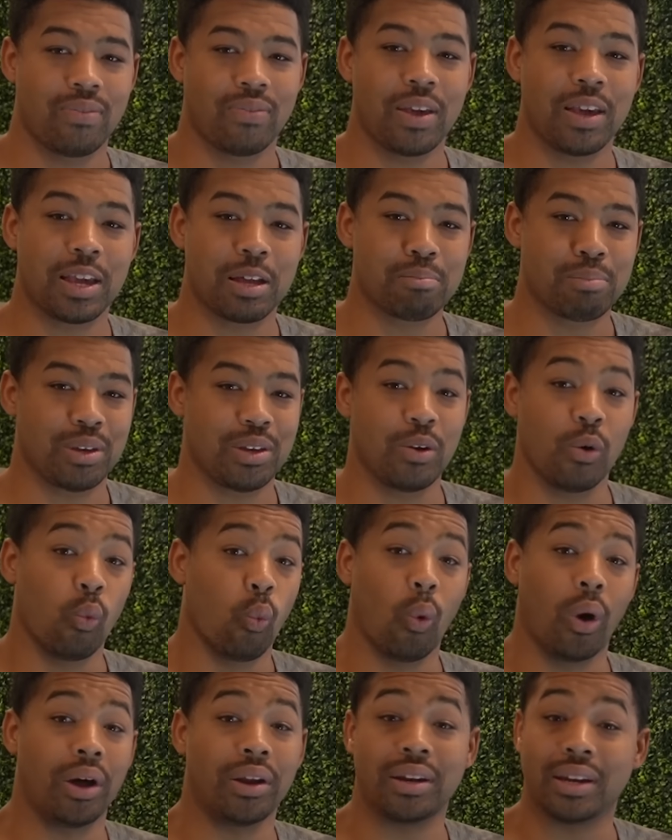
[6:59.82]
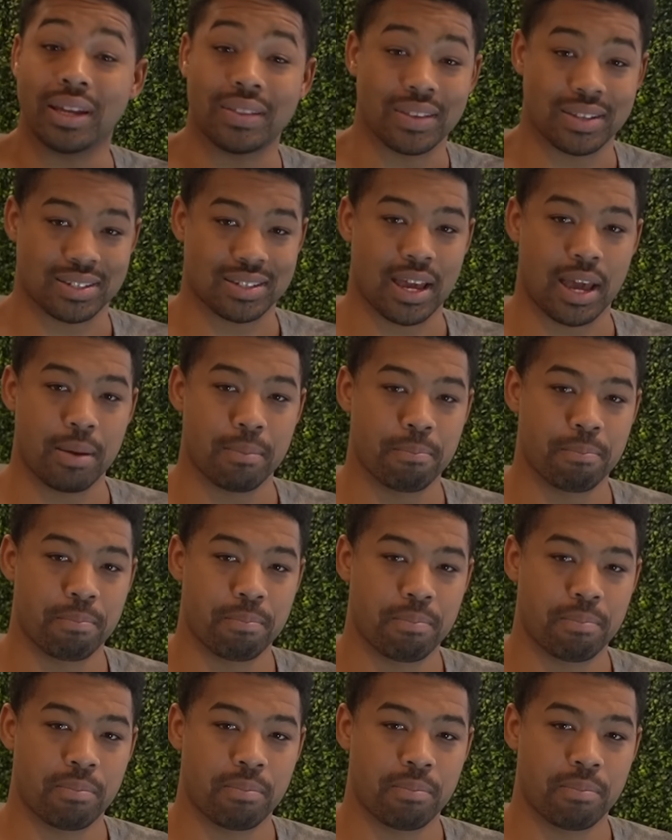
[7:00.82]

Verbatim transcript: They can be one and the same.